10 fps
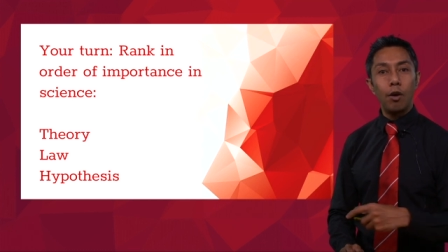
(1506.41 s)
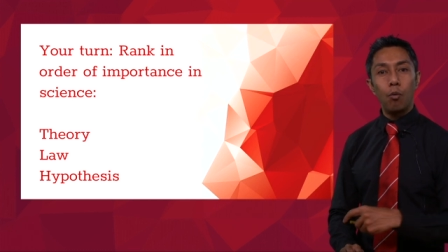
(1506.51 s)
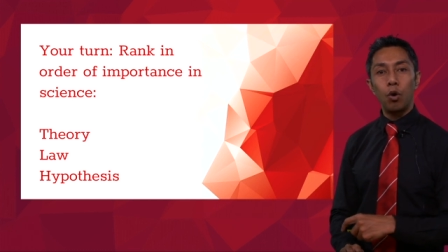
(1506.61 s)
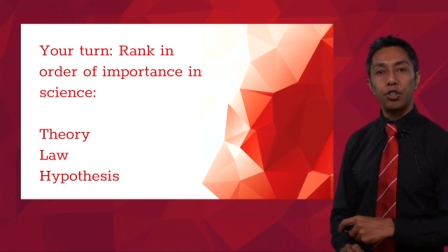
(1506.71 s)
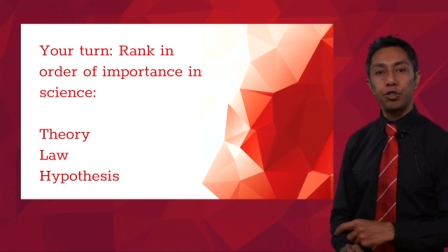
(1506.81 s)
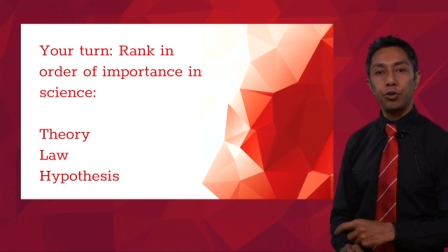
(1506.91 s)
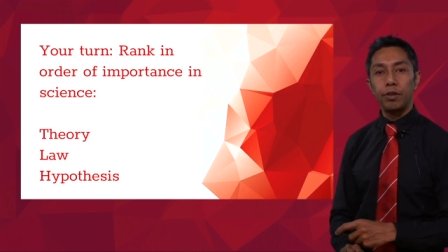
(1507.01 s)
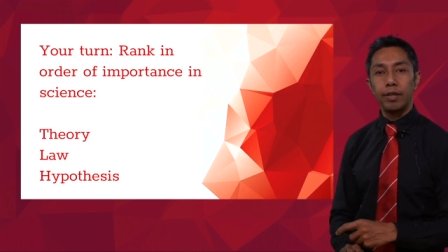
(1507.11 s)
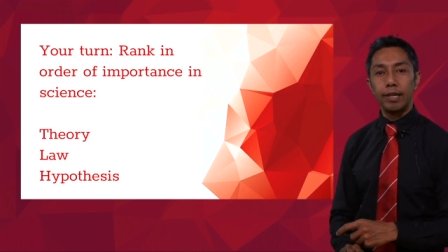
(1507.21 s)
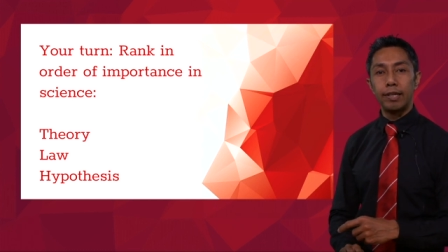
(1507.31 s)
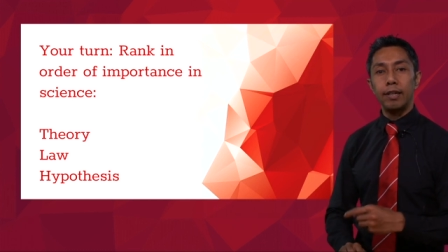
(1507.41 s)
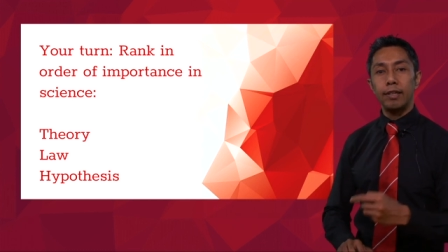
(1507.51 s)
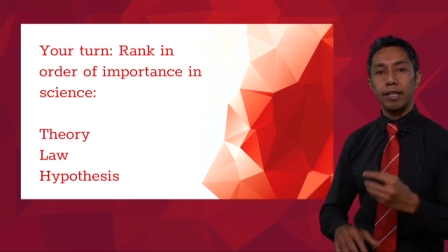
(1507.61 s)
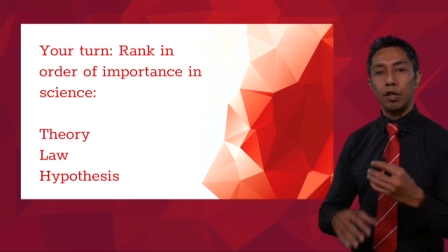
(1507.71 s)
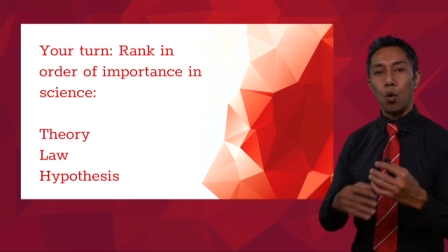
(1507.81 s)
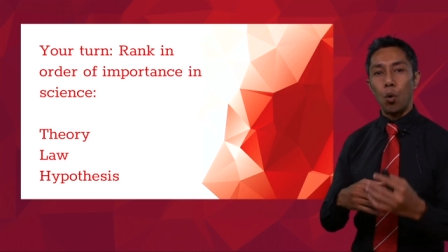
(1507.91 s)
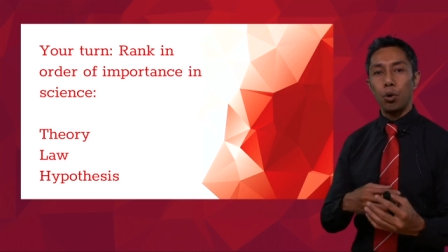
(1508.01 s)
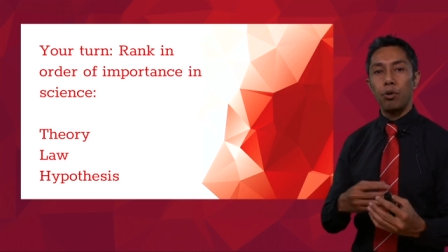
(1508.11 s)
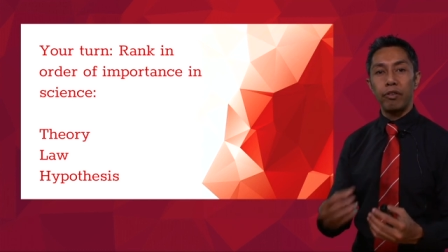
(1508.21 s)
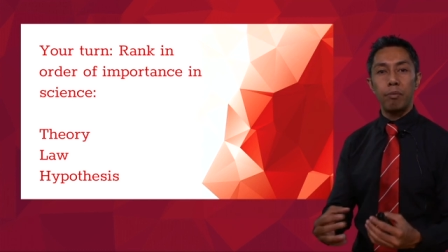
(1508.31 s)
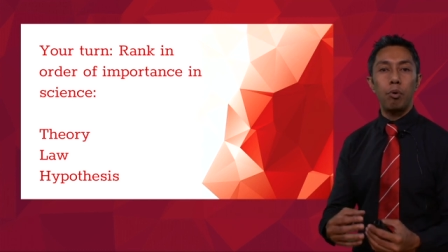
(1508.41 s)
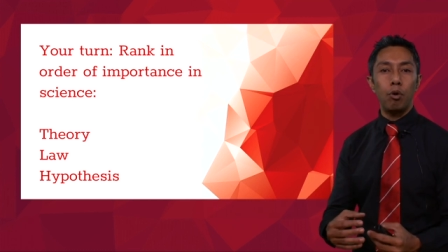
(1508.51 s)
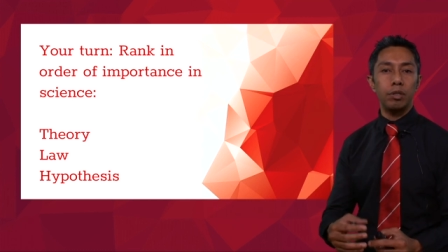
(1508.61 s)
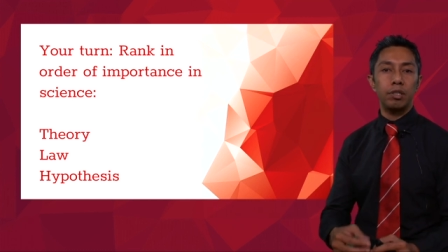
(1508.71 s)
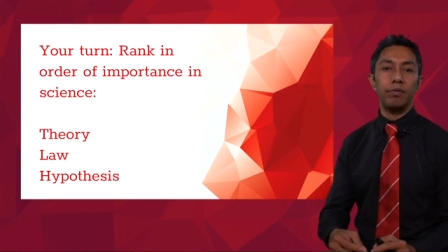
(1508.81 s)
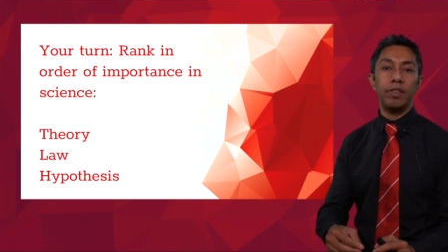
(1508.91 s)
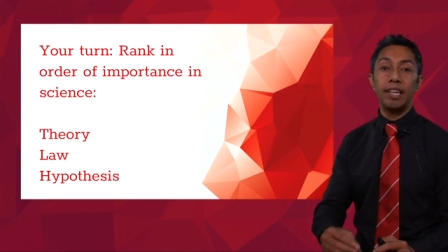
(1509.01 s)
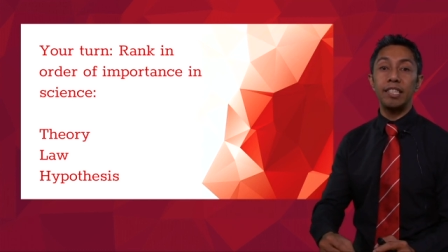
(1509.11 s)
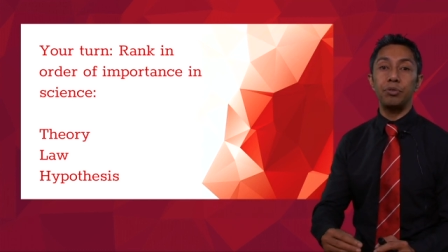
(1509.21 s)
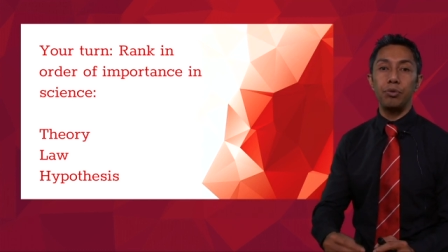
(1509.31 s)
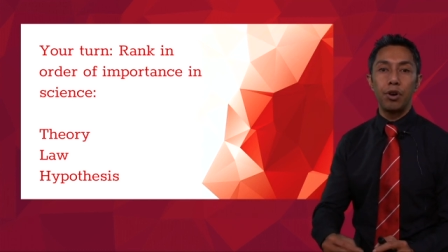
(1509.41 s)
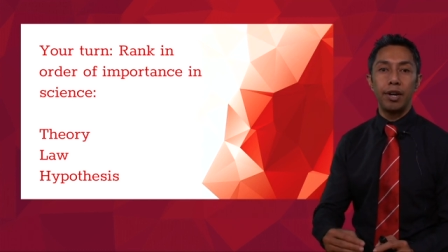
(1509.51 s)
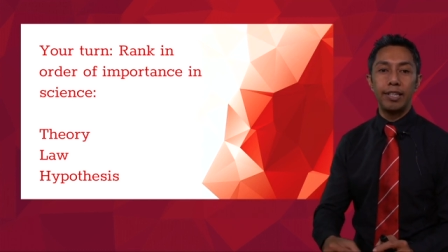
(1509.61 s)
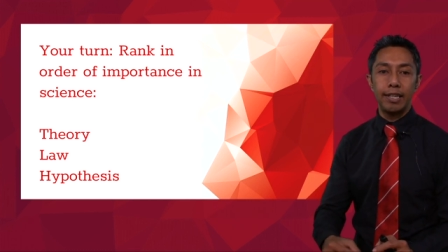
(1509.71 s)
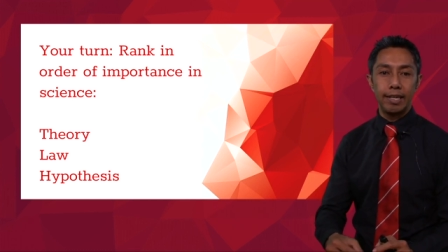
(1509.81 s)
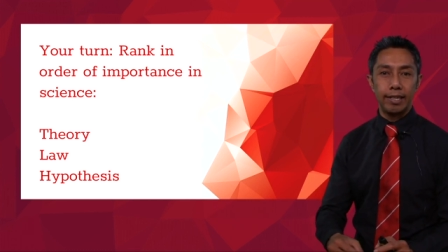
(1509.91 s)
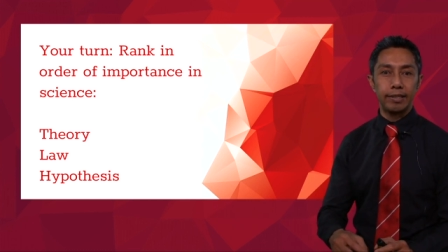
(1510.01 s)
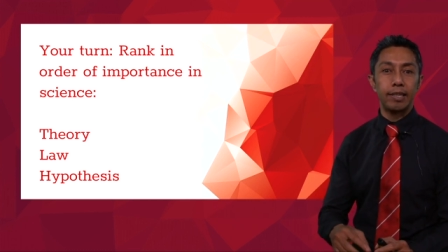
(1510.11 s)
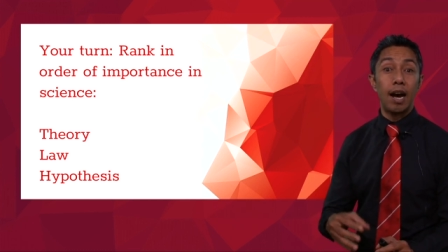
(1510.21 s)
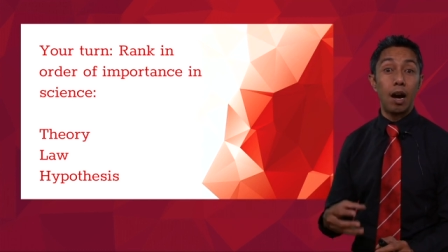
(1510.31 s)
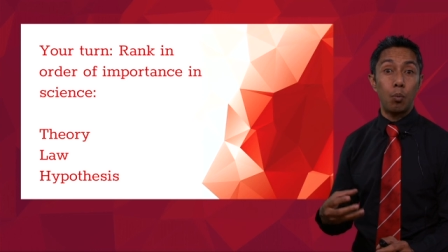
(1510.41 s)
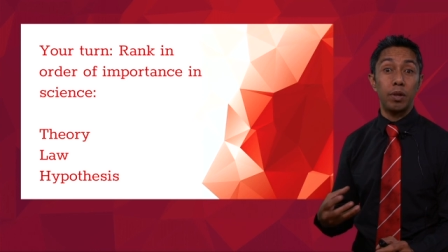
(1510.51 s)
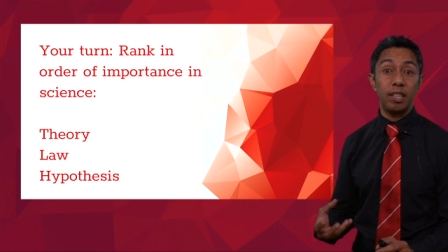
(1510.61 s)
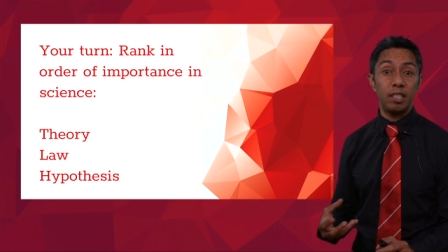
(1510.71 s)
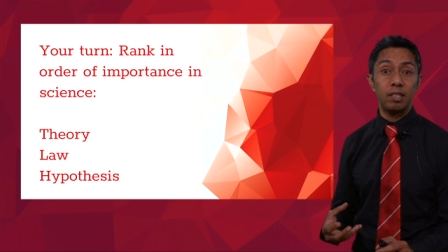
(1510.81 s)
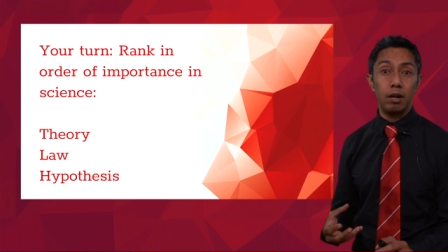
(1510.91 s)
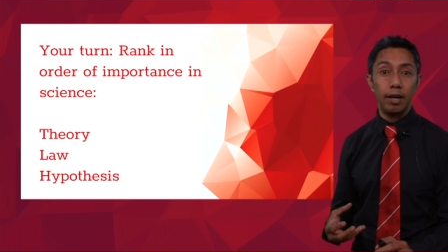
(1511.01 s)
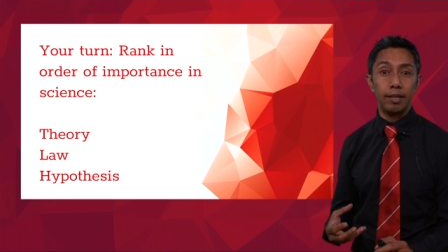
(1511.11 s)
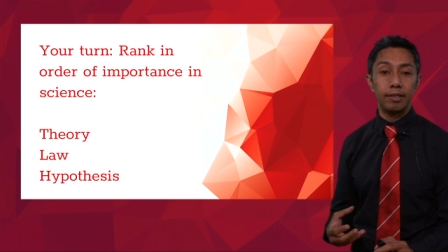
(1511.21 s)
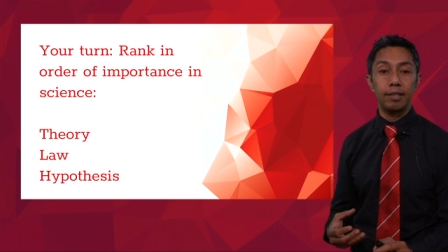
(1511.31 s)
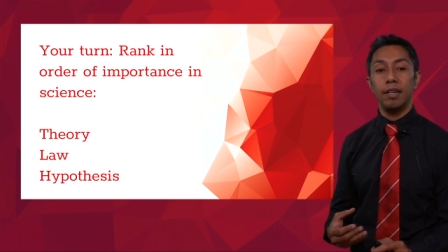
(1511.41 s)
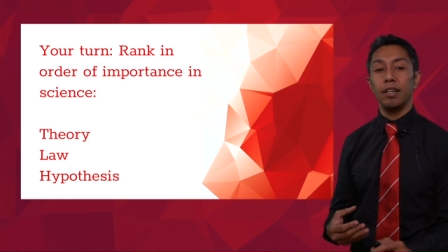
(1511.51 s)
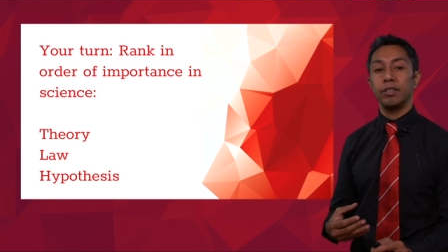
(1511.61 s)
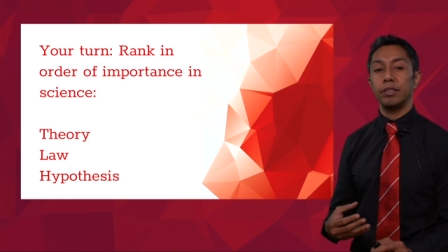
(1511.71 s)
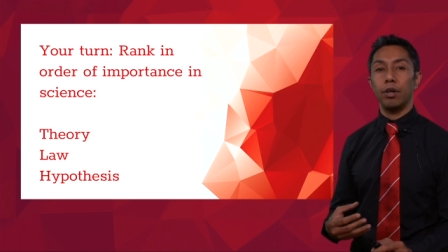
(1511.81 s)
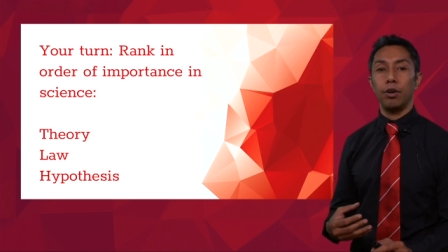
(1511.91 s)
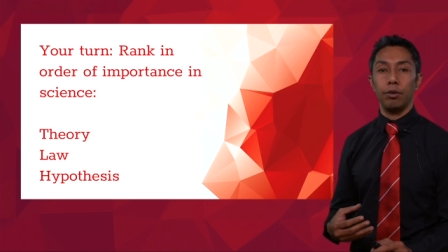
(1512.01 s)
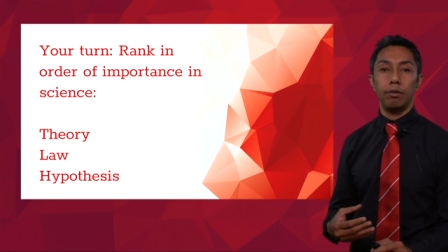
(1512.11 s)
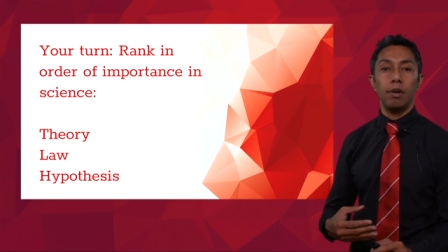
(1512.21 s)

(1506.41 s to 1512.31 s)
what you think the order of importance of these three ideas are within science. So